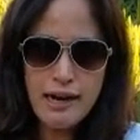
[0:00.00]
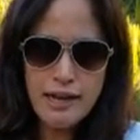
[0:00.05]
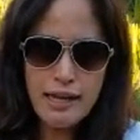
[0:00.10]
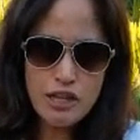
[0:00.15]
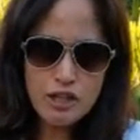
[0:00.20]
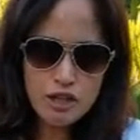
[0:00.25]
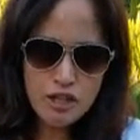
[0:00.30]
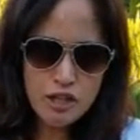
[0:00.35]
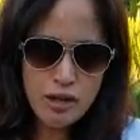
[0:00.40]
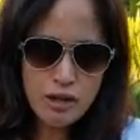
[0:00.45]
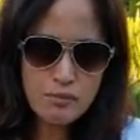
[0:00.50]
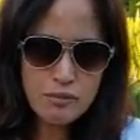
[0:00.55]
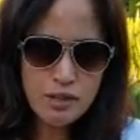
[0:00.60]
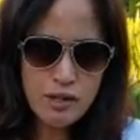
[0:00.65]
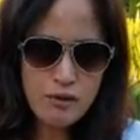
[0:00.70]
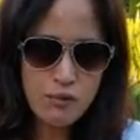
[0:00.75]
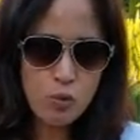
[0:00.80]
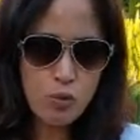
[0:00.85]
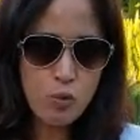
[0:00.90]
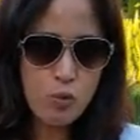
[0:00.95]
In terms
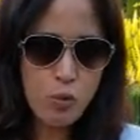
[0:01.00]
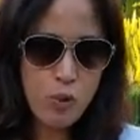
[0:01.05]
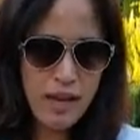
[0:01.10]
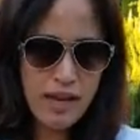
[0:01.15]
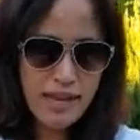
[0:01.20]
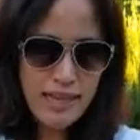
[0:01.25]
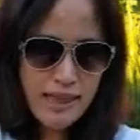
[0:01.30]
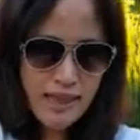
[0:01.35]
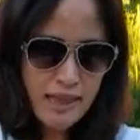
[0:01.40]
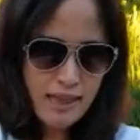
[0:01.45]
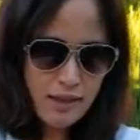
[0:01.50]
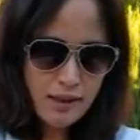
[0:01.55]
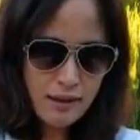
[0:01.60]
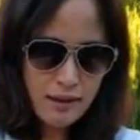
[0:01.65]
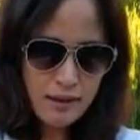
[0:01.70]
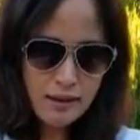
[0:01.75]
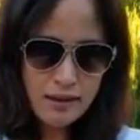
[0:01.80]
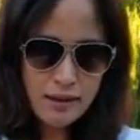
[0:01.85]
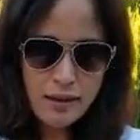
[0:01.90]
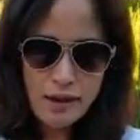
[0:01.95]
of width,
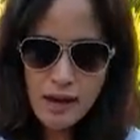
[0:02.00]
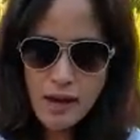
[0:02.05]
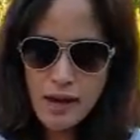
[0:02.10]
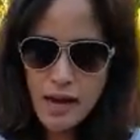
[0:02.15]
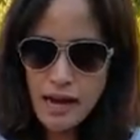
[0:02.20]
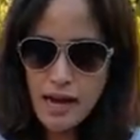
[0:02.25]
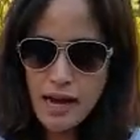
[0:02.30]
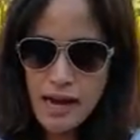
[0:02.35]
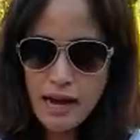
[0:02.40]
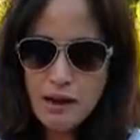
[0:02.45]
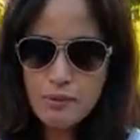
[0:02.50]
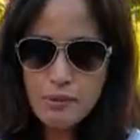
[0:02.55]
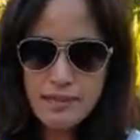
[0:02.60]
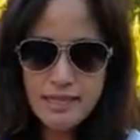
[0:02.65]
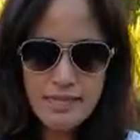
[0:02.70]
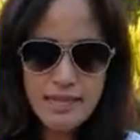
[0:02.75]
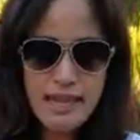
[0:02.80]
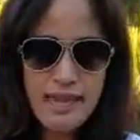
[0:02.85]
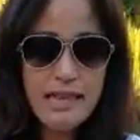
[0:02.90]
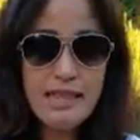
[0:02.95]
I would
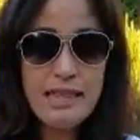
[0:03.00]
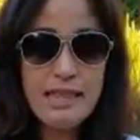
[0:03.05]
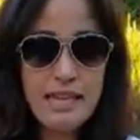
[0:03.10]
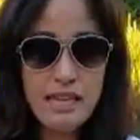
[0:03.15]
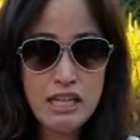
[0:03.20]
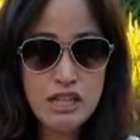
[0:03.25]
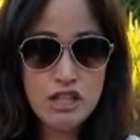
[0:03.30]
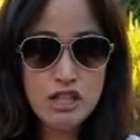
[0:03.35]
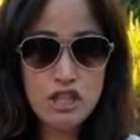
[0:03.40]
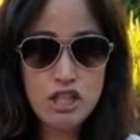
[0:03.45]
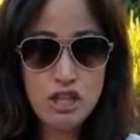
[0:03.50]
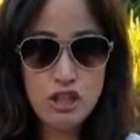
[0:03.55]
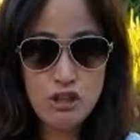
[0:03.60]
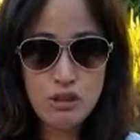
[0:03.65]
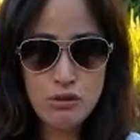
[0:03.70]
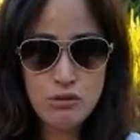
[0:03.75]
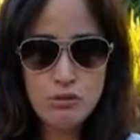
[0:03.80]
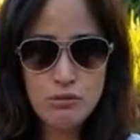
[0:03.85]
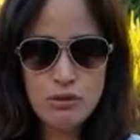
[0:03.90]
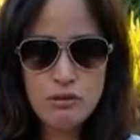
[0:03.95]
say these
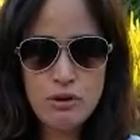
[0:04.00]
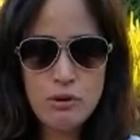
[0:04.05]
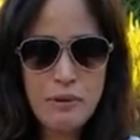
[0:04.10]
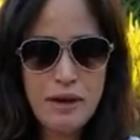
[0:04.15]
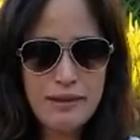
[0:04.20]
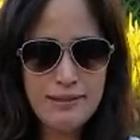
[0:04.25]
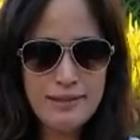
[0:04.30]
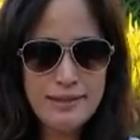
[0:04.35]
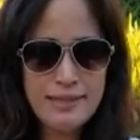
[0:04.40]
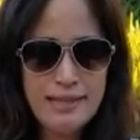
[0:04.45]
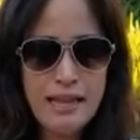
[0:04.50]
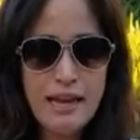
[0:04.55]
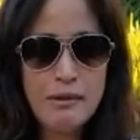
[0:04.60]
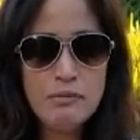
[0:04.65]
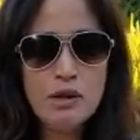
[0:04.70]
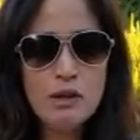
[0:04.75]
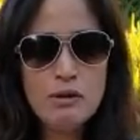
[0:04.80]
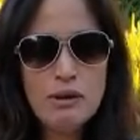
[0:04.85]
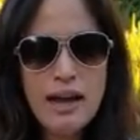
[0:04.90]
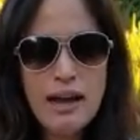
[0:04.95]
two, they're about the same.
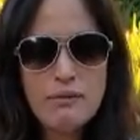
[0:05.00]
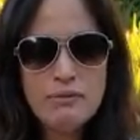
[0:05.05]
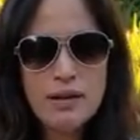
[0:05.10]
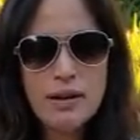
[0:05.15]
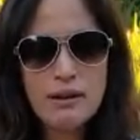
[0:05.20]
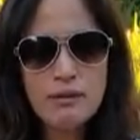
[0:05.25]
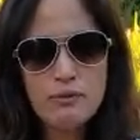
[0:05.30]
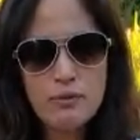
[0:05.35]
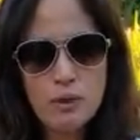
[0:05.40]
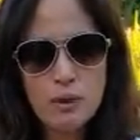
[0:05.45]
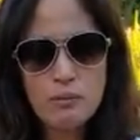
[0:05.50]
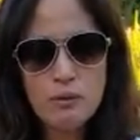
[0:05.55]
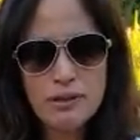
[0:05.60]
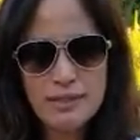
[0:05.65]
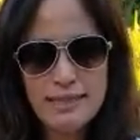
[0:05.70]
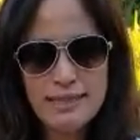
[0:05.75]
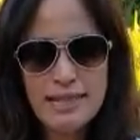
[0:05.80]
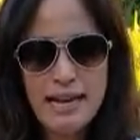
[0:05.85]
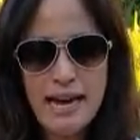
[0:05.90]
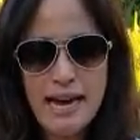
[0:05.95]
They don't have like a formal
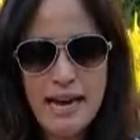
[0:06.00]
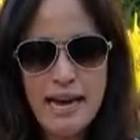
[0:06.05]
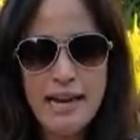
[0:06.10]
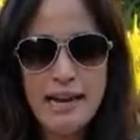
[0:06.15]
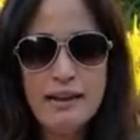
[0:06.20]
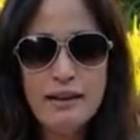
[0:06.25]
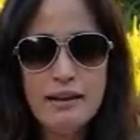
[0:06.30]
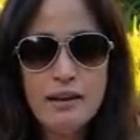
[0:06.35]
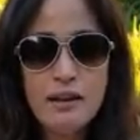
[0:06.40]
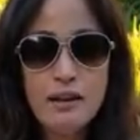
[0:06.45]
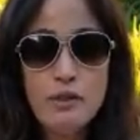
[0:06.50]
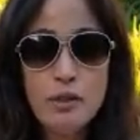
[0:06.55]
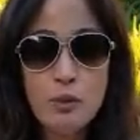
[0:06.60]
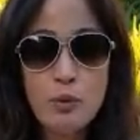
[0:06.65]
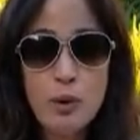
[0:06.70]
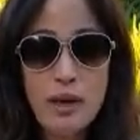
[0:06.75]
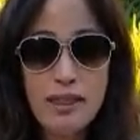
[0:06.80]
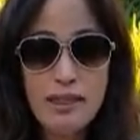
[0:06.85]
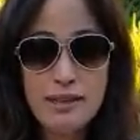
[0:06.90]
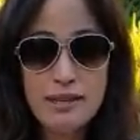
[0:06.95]
side the
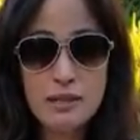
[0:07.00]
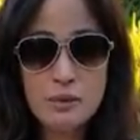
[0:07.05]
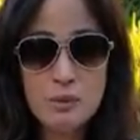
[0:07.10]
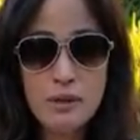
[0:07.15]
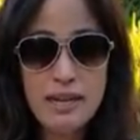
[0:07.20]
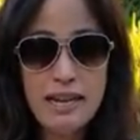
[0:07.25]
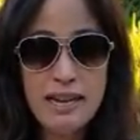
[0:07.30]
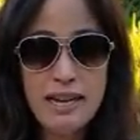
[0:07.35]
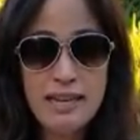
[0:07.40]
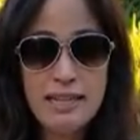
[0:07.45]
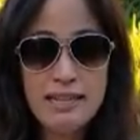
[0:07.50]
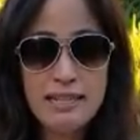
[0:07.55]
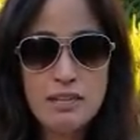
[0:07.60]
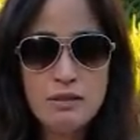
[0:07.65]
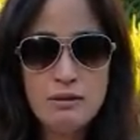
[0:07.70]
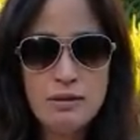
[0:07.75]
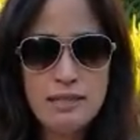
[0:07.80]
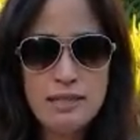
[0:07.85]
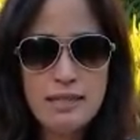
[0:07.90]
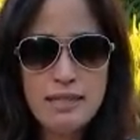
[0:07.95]
way this one does.
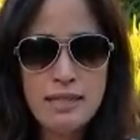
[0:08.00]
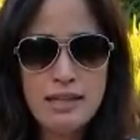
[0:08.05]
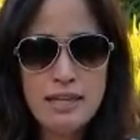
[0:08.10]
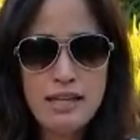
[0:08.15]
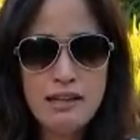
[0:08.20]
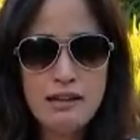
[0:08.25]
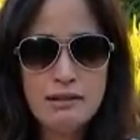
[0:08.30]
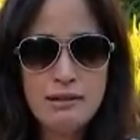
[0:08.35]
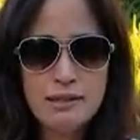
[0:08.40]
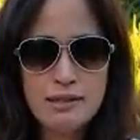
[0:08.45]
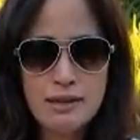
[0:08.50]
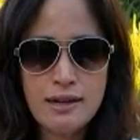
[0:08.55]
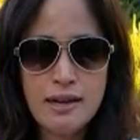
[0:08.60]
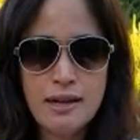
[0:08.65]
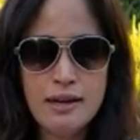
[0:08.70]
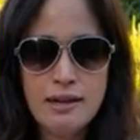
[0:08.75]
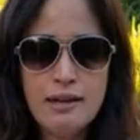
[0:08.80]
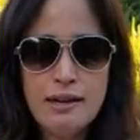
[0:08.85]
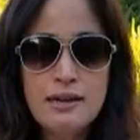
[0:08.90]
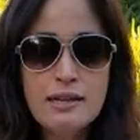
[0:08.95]
You can see here it's
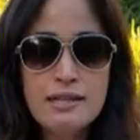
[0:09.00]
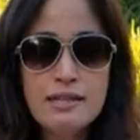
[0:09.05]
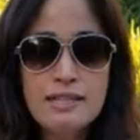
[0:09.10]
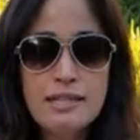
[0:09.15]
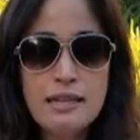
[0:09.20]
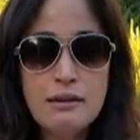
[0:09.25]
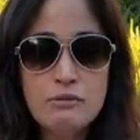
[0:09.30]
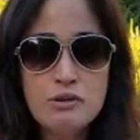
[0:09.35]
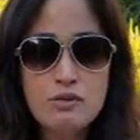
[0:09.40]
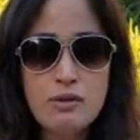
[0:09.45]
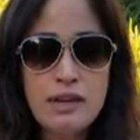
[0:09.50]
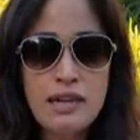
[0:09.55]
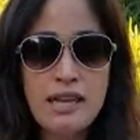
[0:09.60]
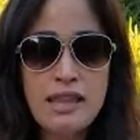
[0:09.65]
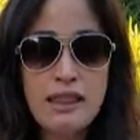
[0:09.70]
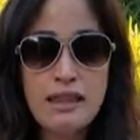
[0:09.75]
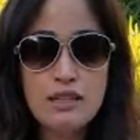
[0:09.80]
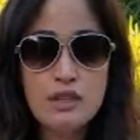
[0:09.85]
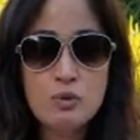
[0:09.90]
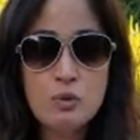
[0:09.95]
got seams
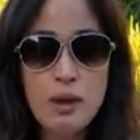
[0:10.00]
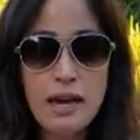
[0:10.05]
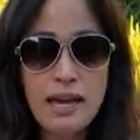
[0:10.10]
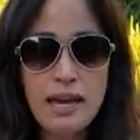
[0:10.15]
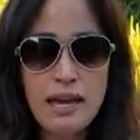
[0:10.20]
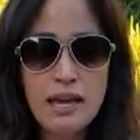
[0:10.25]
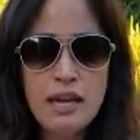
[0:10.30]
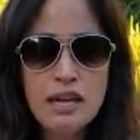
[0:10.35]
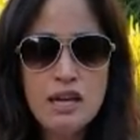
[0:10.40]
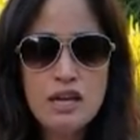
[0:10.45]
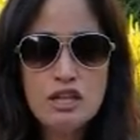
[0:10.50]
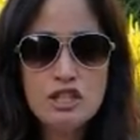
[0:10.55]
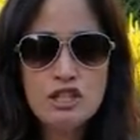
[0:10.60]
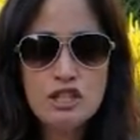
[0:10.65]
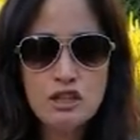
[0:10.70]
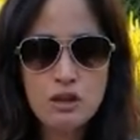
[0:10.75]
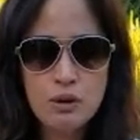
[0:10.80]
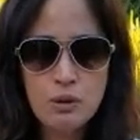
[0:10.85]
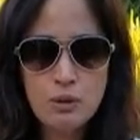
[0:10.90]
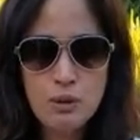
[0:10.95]
running this way,
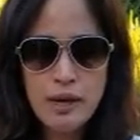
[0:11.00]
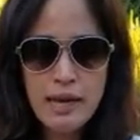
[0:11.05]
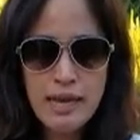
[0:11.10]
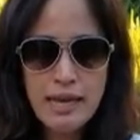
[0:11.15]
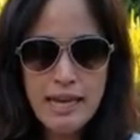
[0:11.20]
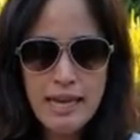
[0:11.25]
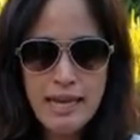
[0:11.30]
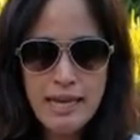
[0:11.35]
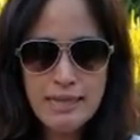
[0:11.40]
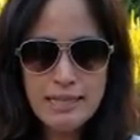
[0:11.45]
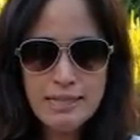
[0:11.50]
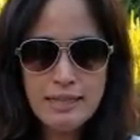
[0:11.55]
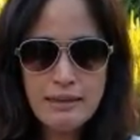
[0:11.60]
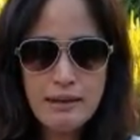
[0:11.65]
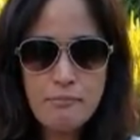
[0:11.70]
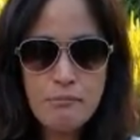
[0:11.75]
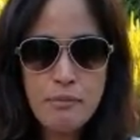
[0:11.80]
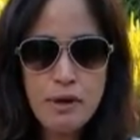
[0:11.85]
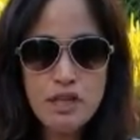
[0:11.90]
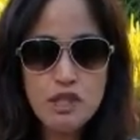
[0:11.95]
so it's
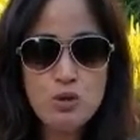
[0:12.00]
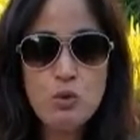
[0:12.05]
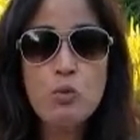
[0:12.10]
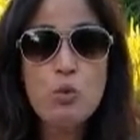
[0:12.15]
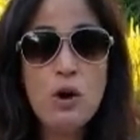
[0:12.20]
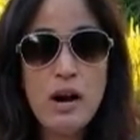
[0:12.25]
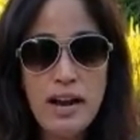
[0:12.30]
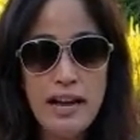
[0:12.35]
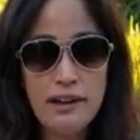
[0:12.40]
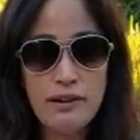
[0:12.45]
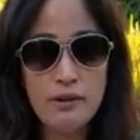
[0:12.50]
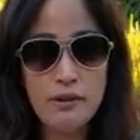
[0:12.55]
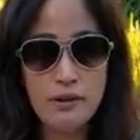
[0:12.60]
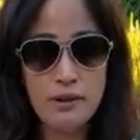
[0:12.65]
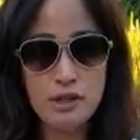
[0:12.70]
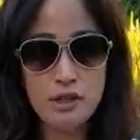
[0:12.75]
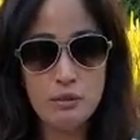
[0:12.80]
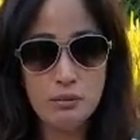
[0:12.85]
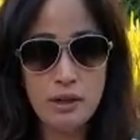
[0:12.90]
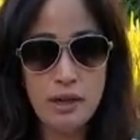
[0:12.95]
much wider,
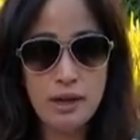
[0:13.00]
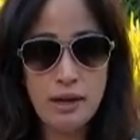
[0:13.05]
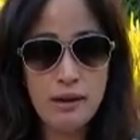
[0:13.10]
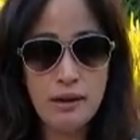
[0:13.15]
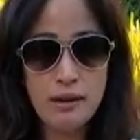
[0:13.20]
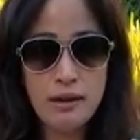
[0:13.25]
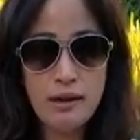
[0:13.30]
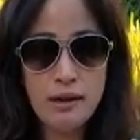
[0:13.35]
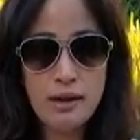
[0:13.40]
this one.